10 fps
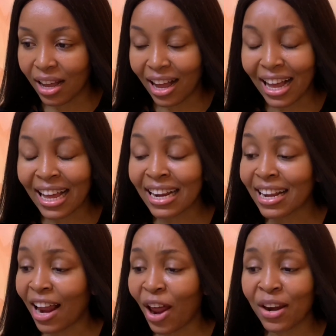
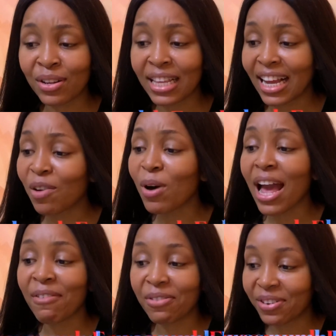I don't think I'll
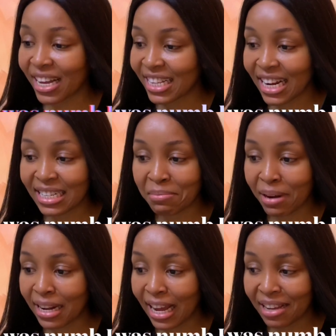ever forget that day in
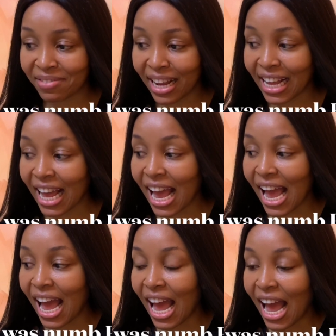my life. Like,
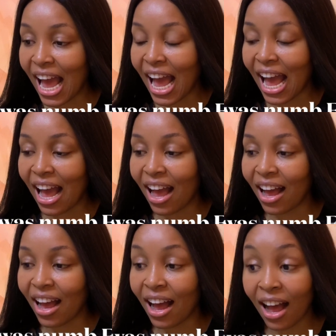
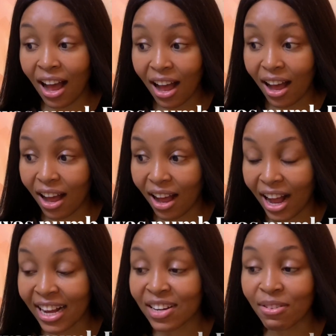ha!
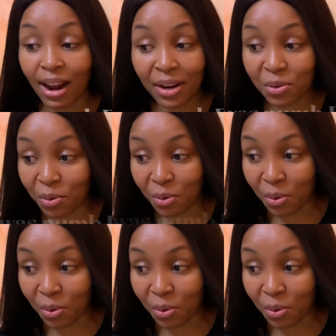I cried though.